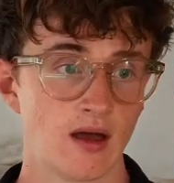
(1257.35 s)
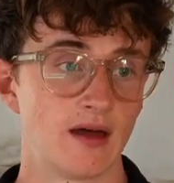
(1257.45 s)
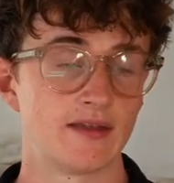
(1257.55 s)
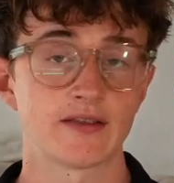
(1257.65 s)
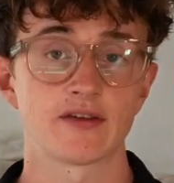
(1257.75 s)

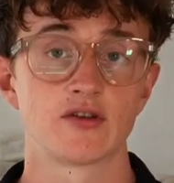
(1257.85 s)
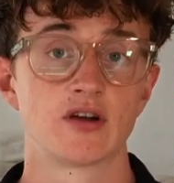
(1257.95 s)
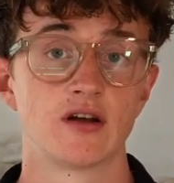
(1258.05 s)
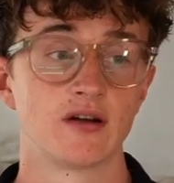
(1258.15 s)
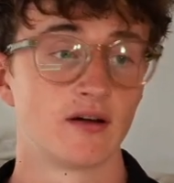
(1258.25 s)
And that's how you're
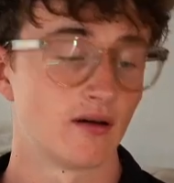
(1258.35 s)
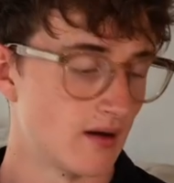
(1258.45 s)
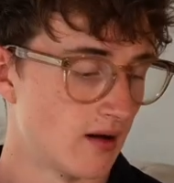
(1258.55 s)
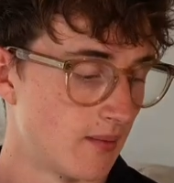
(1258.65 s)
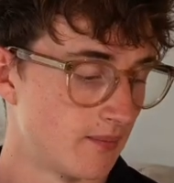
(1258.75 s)
gonna
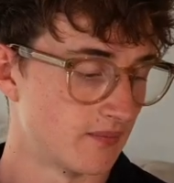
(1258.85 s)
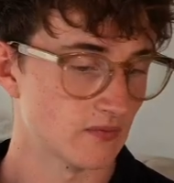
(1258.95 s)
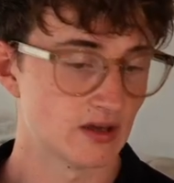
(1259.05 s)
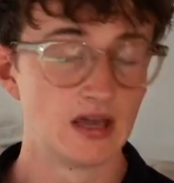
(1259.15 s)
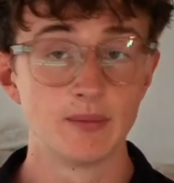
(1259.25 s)

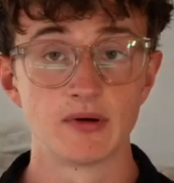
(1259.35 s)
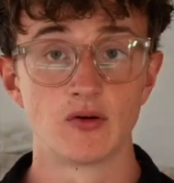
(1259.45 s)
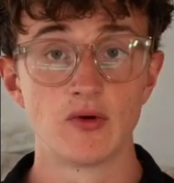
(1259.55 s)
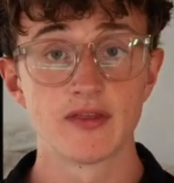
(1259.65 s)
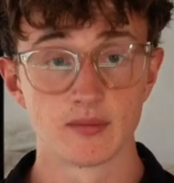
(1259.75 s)
keep
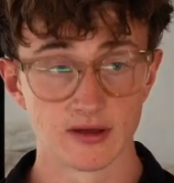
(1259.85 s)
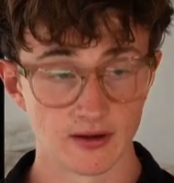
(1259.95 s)
a rhythm